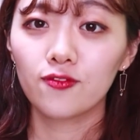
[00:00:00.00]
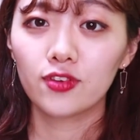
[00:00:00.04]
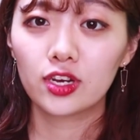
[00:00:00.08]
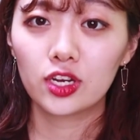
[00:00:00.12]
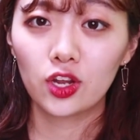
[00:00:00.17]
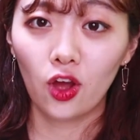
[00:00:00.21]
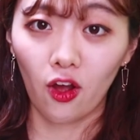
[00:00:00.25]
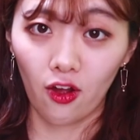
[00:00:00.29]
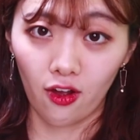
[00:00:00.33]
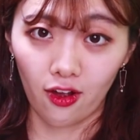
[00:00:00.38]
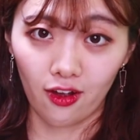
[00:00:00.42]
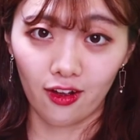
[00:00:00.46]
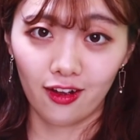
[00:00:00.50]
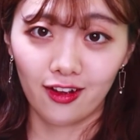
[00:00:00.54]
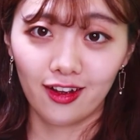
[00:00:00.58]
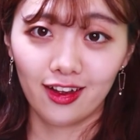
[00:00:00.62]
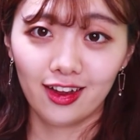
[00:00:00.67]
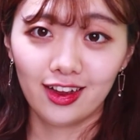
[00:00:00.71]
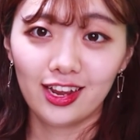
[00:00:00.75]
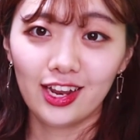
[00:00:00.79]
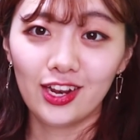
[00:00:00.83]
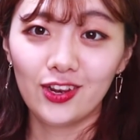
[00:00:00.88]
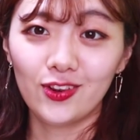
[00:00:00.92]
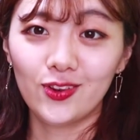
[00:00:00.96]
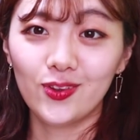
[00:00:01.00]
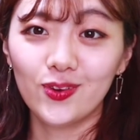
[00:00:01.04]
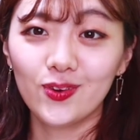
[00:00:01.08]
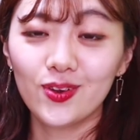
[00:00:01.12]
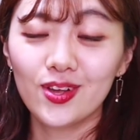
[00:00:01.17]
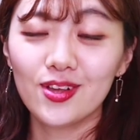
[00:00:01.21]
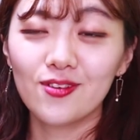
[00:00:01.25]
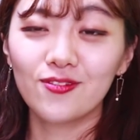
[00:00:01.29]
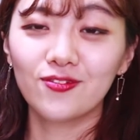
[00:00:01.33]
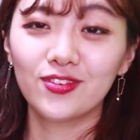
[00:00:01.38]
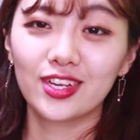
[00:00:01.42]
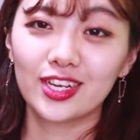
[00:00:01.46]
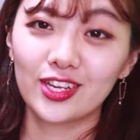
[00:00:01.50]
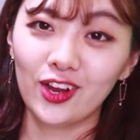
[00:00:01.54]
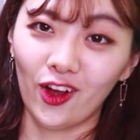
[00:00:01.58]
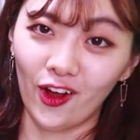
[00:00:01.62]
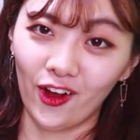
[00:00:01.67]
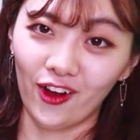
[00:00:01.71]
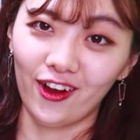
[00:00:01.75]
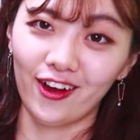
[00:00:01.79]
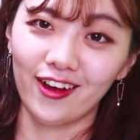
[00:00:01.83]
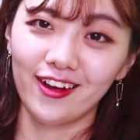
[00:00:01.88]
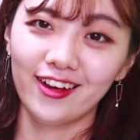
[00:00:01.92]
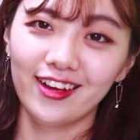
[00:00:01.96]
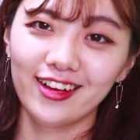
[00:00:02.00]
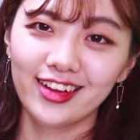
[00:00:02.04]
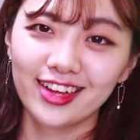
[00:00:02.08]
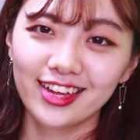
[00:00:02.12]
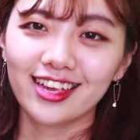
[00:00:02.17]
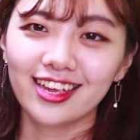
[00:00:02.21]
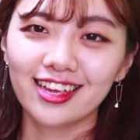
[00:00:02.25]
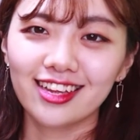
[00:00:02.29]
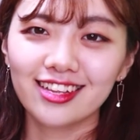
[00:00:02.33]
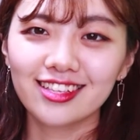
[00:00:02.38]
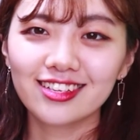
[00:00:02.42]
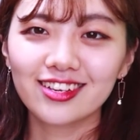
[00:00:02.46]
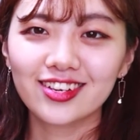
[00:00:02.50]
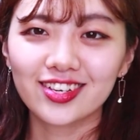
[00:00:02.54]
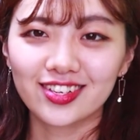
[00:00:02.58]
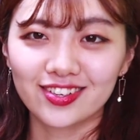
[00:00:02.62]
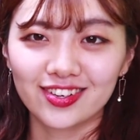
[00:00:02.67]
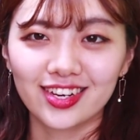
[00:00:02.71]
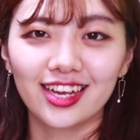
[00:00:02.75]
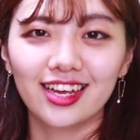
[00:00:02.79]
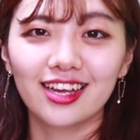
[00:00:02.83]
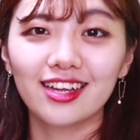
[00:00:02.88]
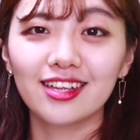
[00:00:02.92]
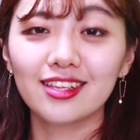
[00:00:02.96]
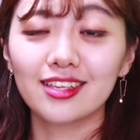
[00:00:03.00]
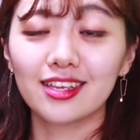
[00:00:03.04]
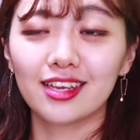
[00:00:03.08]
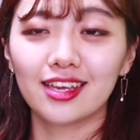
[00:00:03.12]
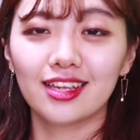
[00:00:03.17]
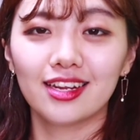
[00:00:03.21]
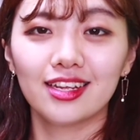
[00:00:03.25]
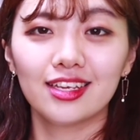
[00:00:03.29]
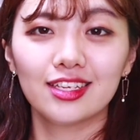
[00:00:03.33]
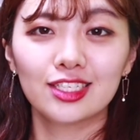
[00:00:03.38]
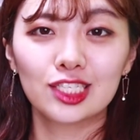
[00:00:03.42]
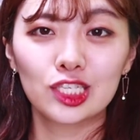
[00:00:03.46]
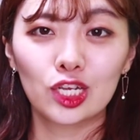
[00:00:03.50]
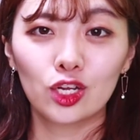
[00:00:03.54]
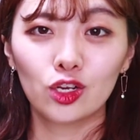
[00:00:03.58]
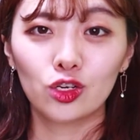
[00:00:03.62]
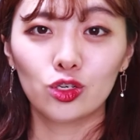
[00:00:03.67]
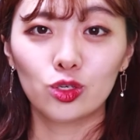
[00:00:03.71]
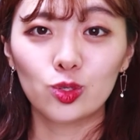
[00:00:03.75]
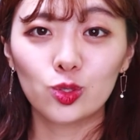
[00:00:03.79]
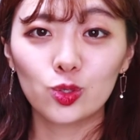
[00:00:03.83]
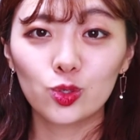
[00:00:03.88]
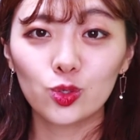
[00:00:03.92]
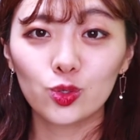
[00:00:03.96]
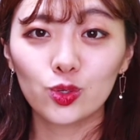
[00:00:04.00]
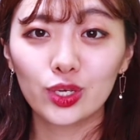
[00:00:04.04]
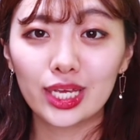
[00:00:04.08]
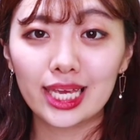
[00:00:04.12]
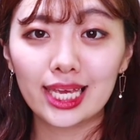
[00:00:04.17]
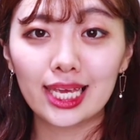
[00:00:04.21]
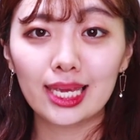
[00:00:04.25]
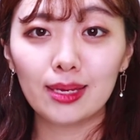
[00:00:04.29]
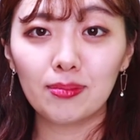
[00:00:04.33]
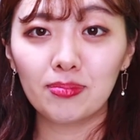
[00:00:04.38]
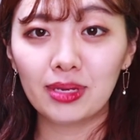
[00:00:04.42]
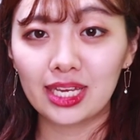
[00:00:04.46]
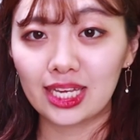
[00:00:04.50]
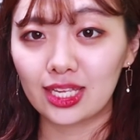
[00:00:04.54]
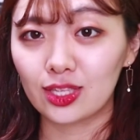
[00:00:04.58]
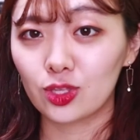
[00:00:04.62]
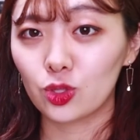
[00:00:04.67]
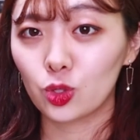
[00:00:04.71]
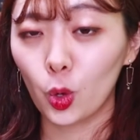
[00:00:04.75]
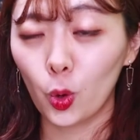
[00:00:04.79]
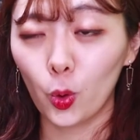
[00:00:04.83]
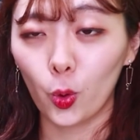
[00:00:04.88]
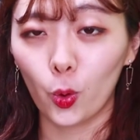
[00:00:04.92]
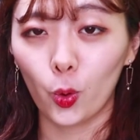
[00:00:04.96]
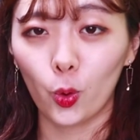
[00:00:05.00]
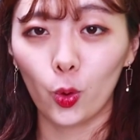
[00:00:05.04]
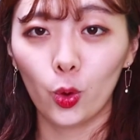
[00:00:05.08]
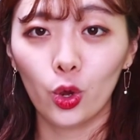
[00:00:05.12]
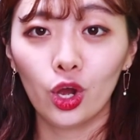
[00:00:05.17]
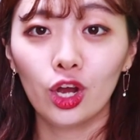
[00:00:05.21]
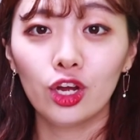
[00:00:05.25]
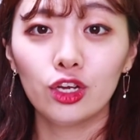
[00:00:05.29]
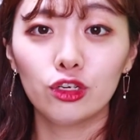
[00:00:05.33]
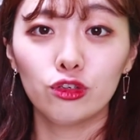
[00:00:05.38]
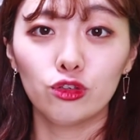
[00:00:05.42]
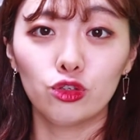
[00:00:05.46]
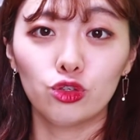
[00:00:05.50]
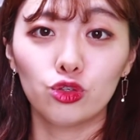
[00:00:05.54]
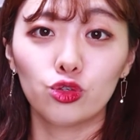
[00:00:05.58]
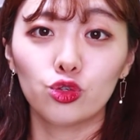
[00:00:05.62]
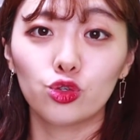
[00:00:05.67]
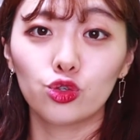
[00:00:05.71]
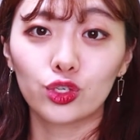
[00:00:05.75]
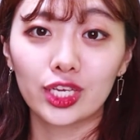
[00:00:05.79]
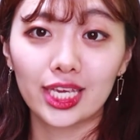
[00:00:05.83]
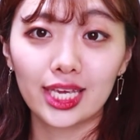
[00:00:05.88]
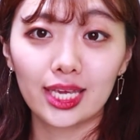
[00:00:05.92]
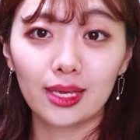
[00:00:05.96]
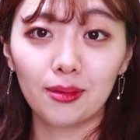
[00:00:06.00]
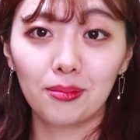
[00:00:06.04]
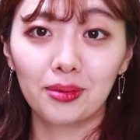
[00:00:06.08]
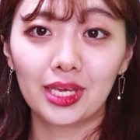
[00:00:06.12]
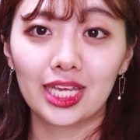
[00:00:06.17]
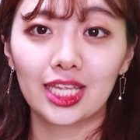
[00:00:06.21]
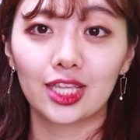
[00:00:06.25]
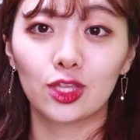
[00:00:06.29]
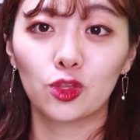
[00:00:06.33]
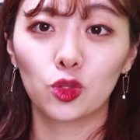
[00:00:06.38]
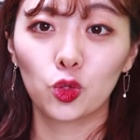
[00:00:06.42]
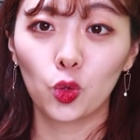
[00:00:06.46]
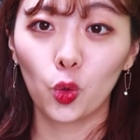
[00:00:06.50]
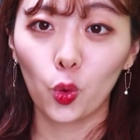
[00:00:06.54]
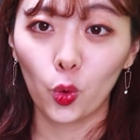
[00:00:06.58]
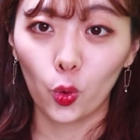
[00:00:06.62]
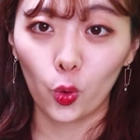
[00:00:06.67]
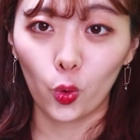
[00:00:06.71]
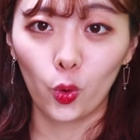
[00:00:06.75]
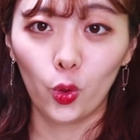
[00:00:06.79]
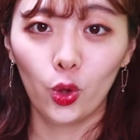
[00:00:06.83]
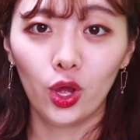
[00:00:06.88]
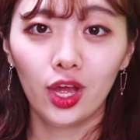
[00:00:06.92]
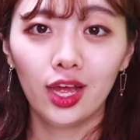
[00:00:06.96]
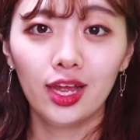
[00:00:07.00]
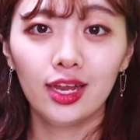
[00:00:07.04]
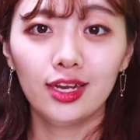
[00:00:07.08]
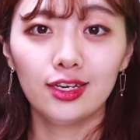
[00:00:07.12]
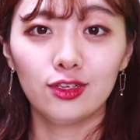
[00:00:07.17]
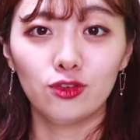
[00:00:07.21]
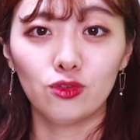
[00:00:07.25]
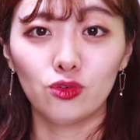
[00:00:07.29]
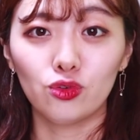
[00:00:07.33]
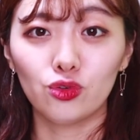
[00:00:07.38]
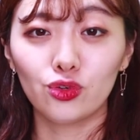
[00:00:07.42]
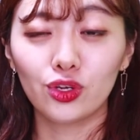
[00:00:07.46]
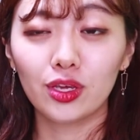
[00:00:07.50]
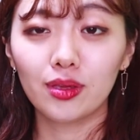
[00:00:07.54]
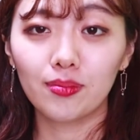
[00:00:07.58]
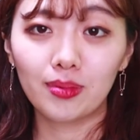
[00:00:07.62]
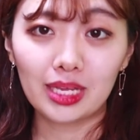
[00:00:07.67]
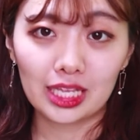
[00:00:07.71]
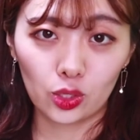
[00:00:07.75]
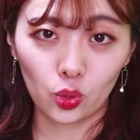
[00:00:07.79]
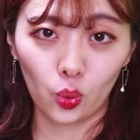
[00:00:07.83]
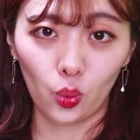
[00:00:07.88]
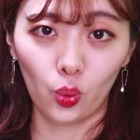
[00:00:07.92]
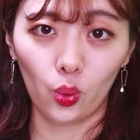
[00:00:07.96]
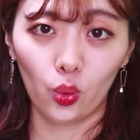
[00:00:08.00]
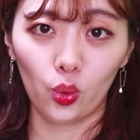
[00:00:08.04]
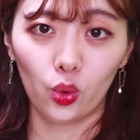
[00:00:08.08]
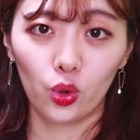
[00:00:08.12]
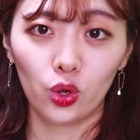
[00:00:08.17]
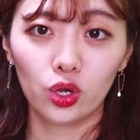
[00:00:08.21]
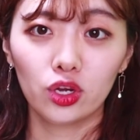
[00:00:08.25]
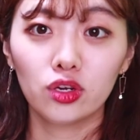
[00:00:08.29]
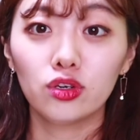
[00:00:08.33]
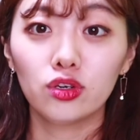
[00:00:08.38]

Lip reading: Vuitton. Louis Vuitton. In Korean, it is Louis Vuitton. Louis Vuitton. Louis Vuitton.